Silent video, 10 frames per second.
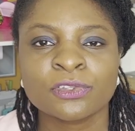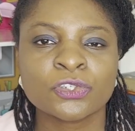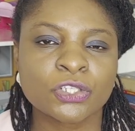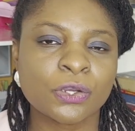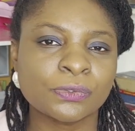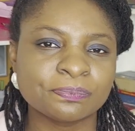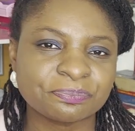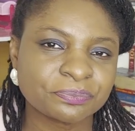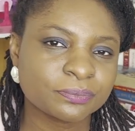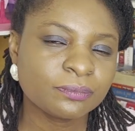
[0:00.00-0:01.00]
So,
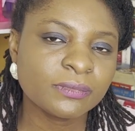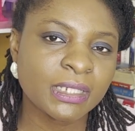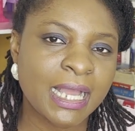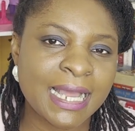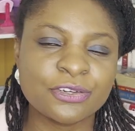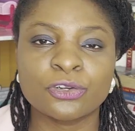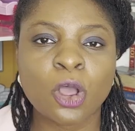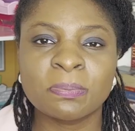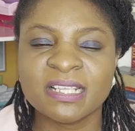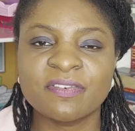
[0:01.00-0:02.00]
and you're not
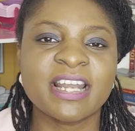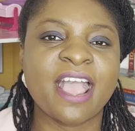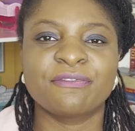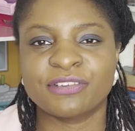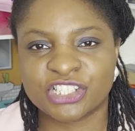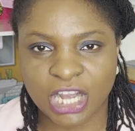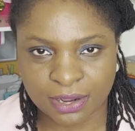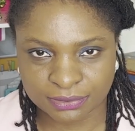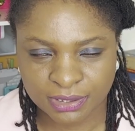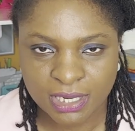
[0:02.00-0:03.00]
observing every
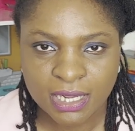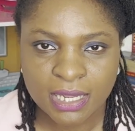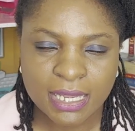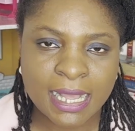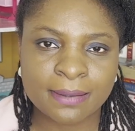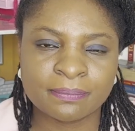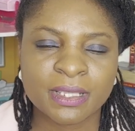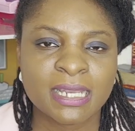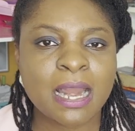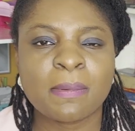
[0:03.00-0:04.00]
child.
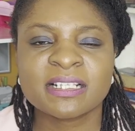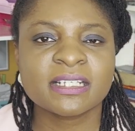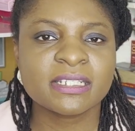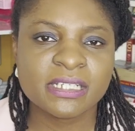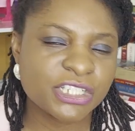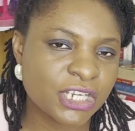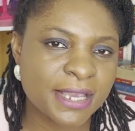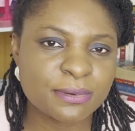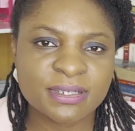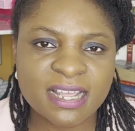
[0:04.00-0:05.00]
Now, as a teacher,
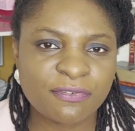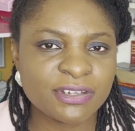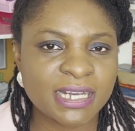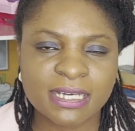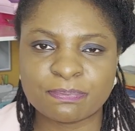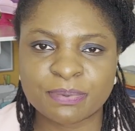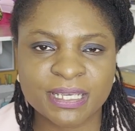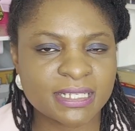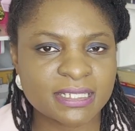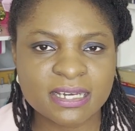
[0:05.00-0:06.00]
you definitely
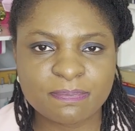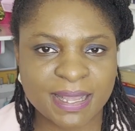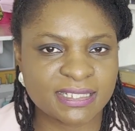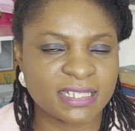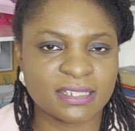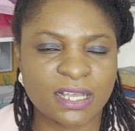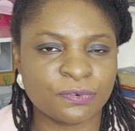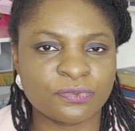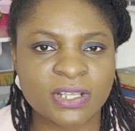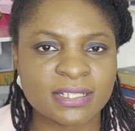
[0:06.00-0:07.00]
pick snippets of
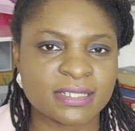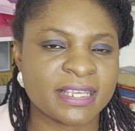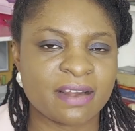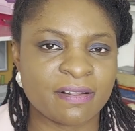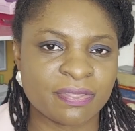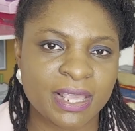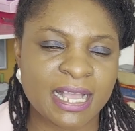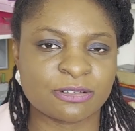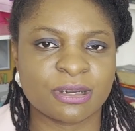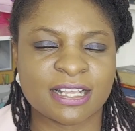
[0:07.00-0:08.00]
things here and there,
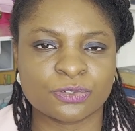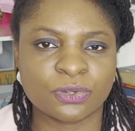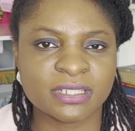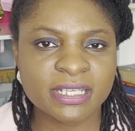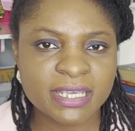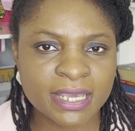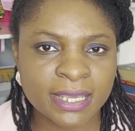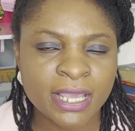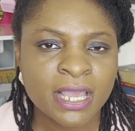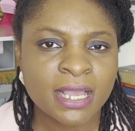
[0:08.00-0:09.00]
as well as your
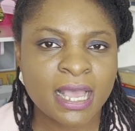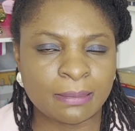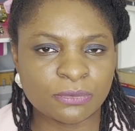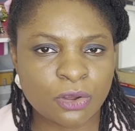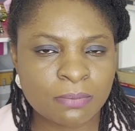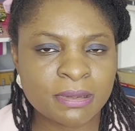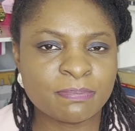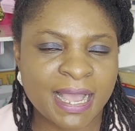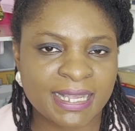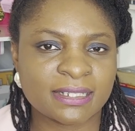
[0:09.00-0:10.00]
TA coming
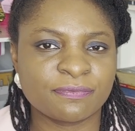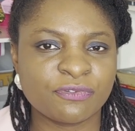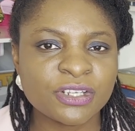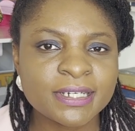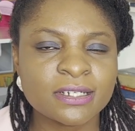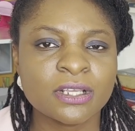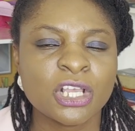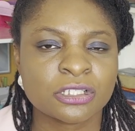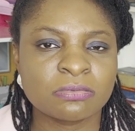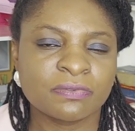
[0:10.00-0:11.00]
back and feeding
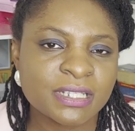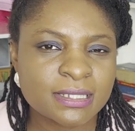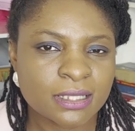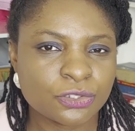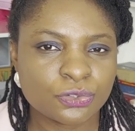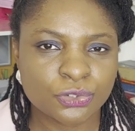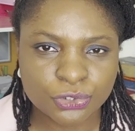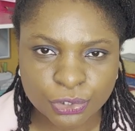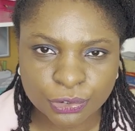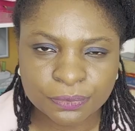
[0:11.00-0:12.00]
some of these things to
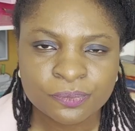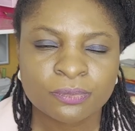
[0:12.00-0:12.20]
you.